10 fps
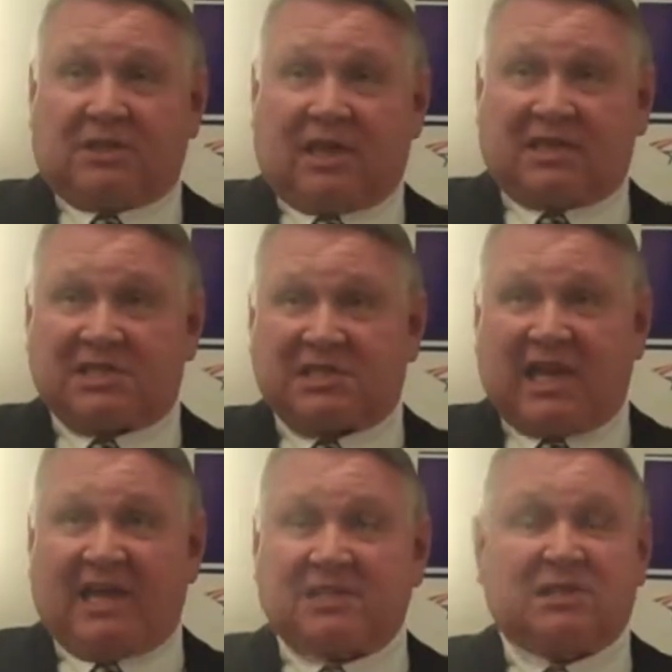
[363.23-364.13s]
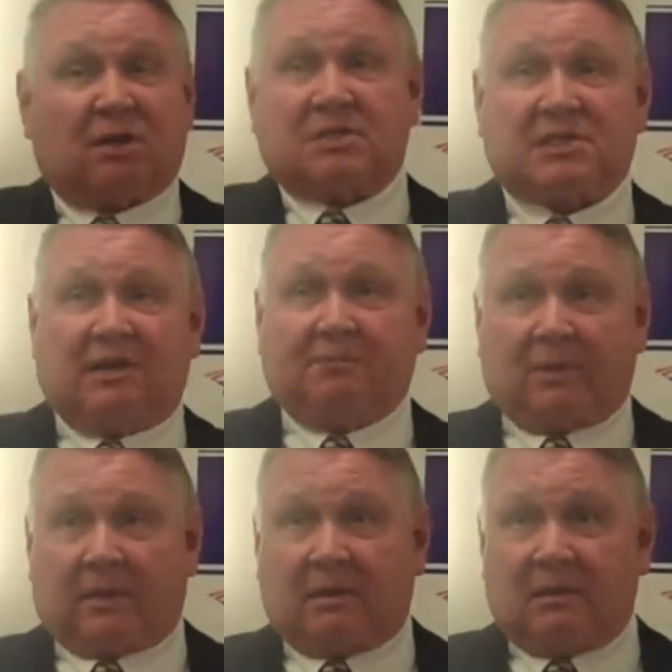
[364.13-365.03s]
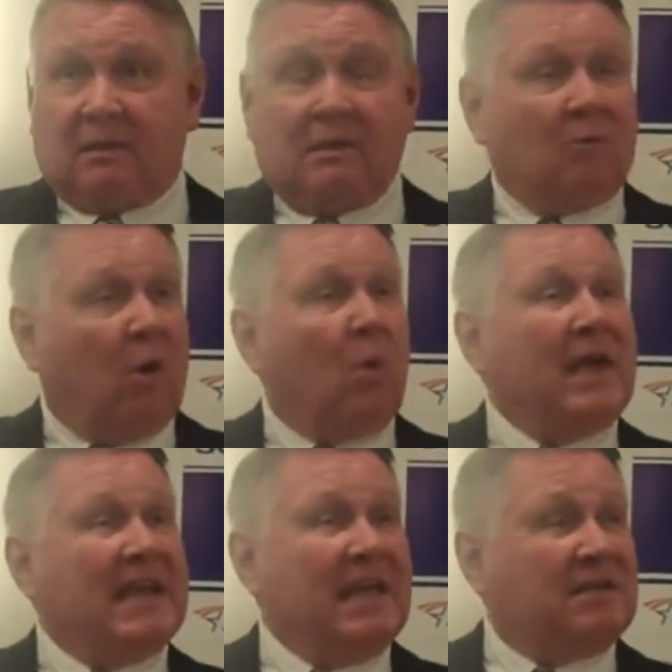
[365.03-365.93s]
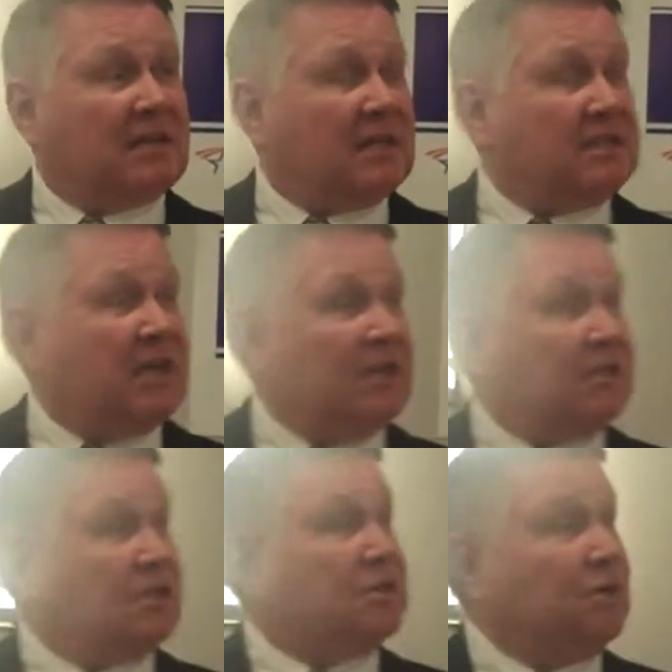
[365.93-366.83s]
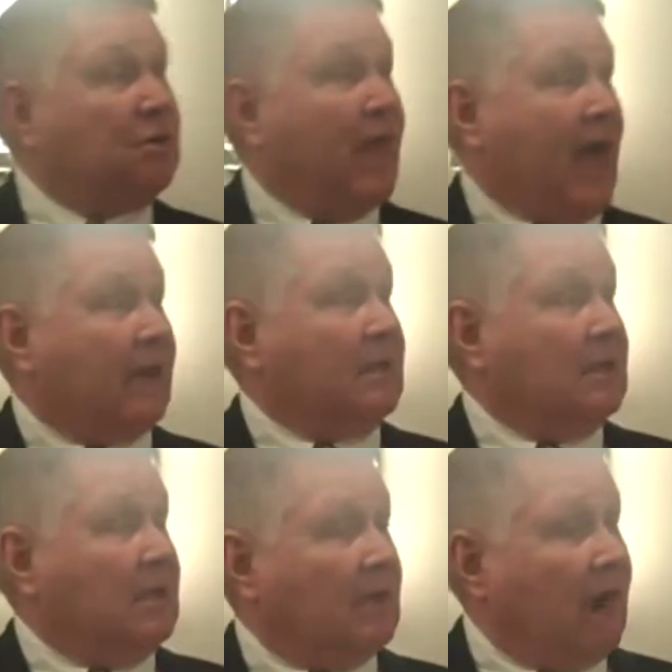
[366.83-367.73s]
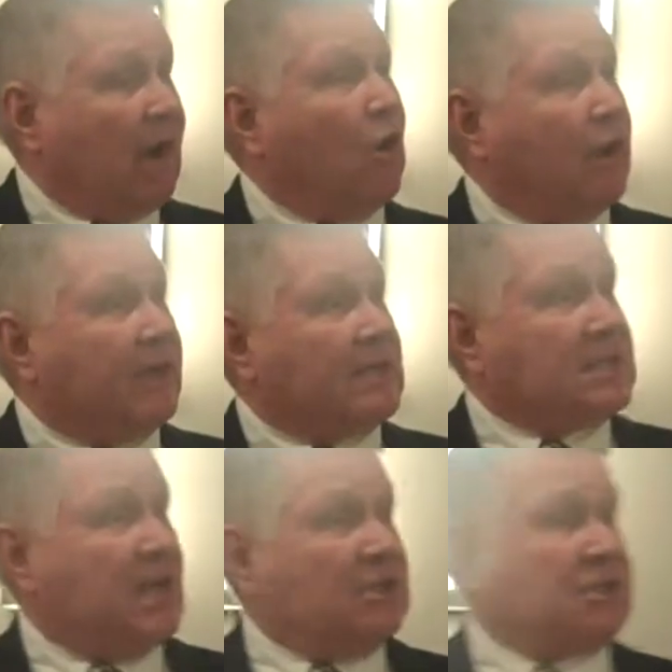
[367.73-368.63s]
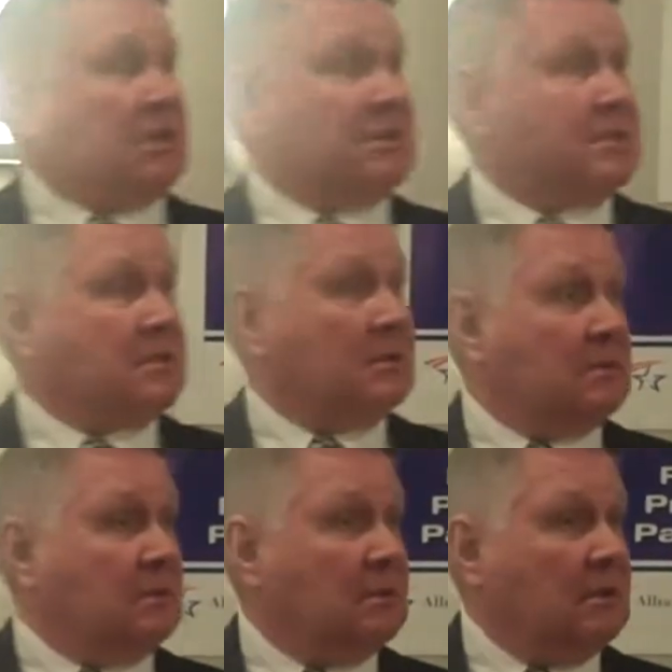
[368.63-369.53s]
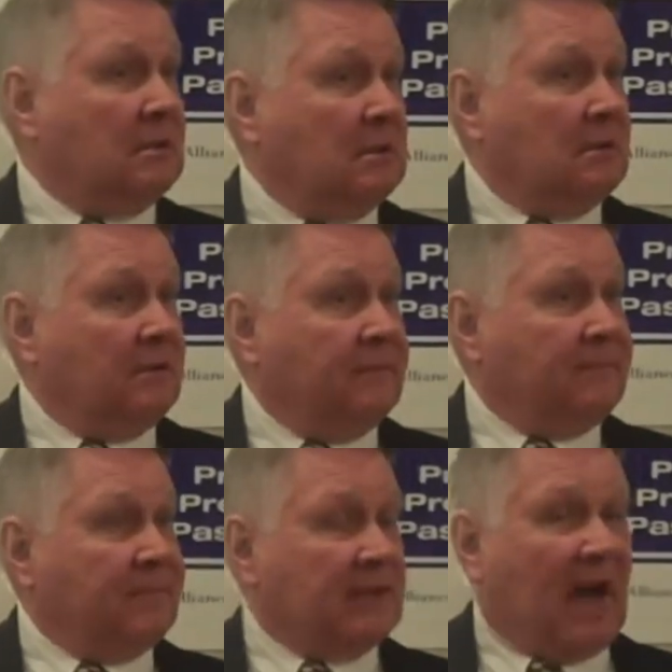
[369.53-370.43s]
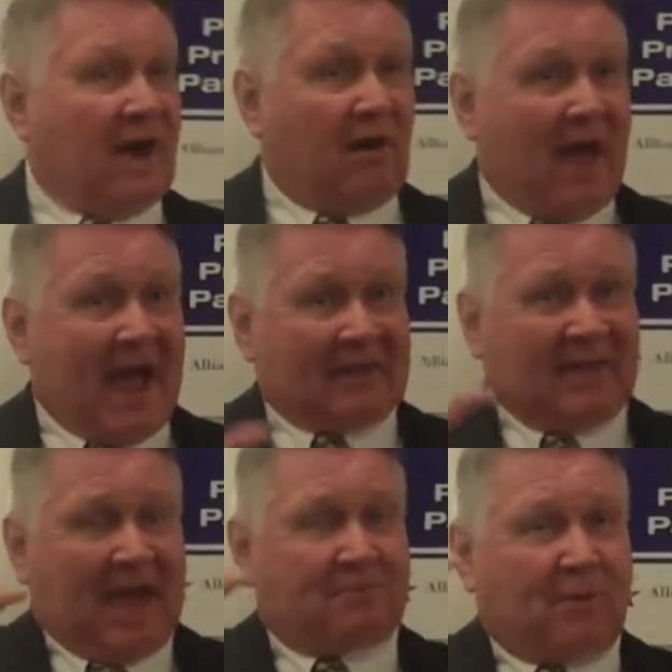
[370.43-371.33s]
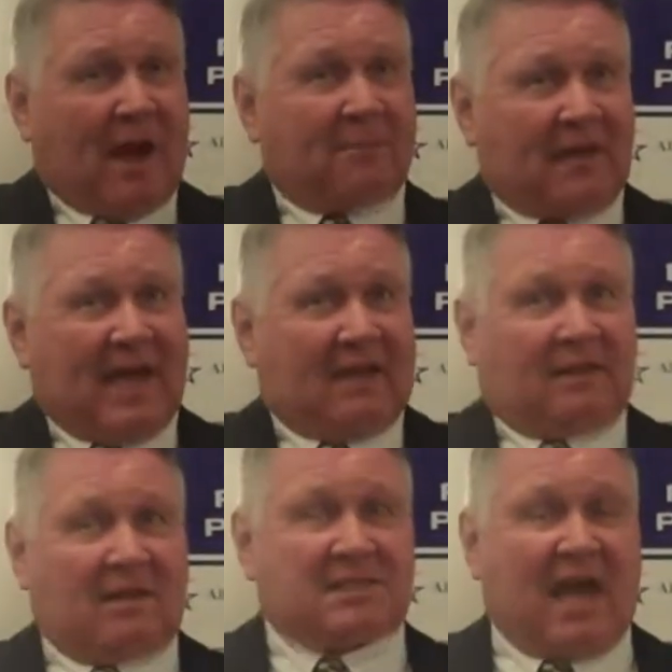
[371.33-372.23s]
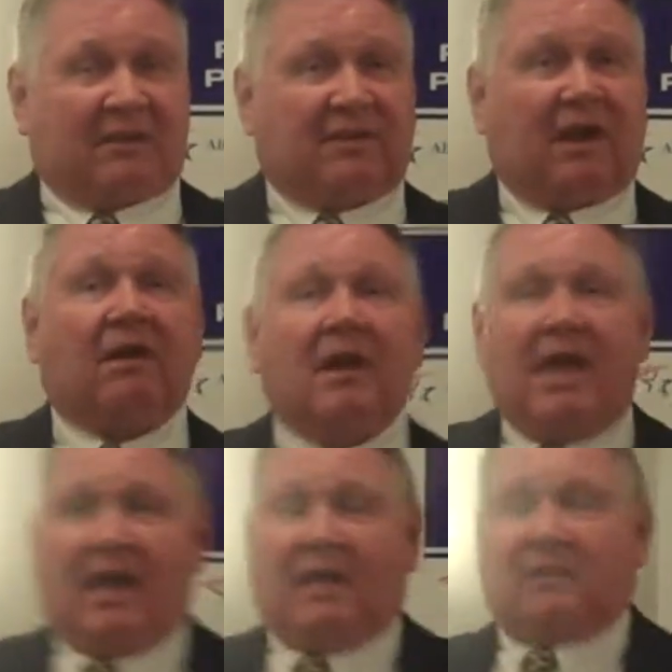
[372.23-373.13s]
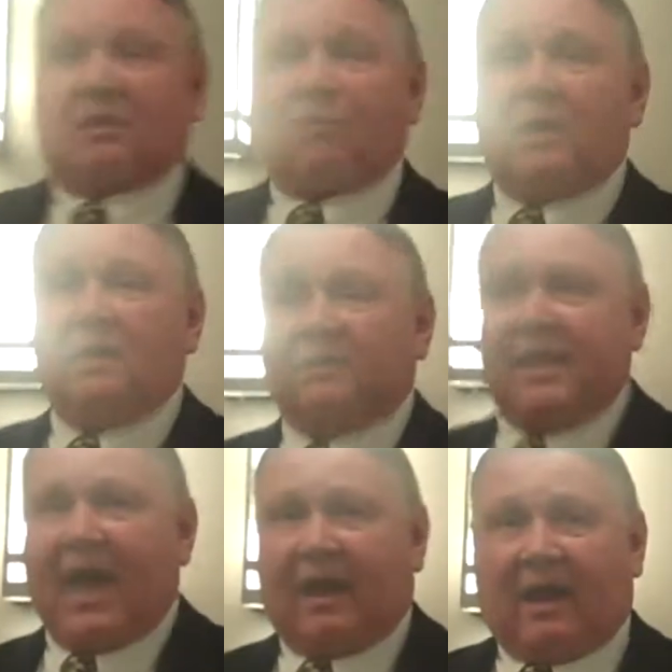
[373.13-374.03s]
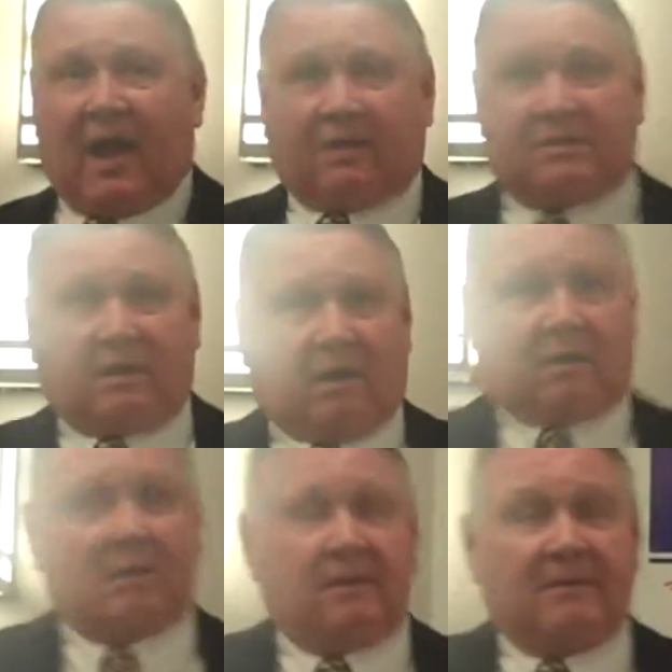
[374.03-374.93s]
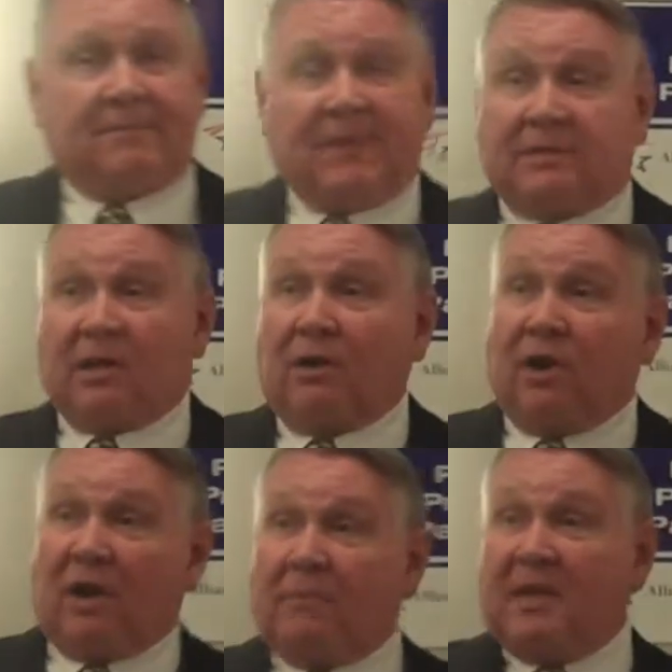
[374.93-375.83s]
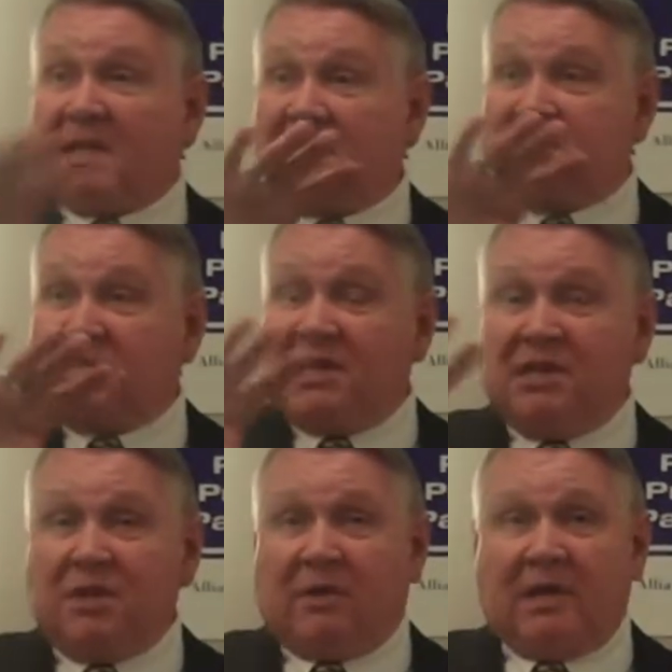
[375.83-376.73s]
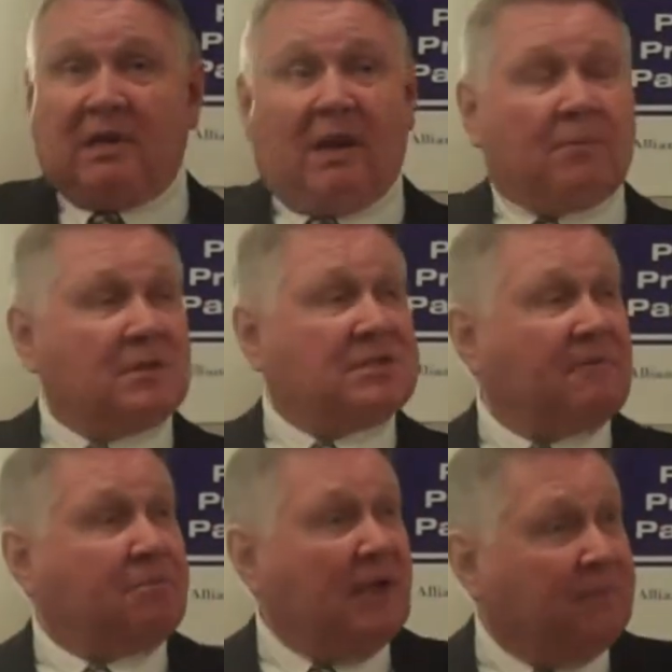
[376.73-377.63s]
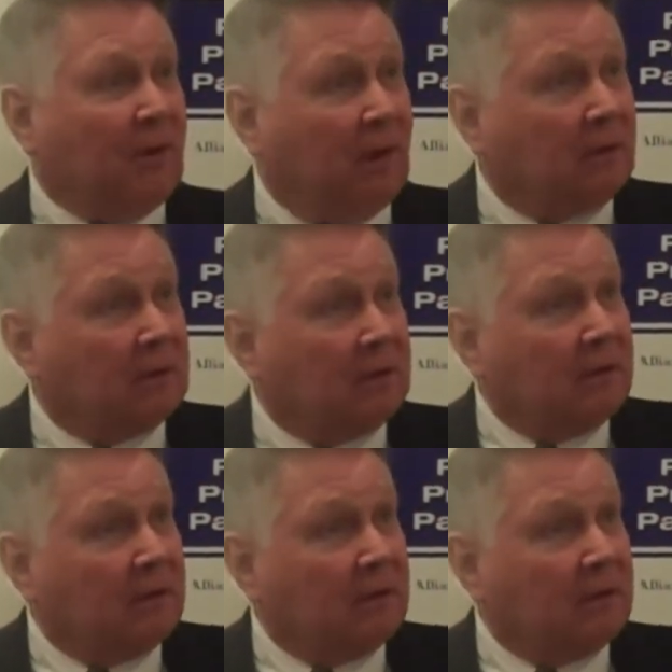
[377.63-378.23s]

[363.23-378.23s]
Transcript: that is sent so simply. Well, we need to continue to do that in our organizations. Counteract that propaganda that's out there and get the real data out there. That there are going to be continuing numbers of people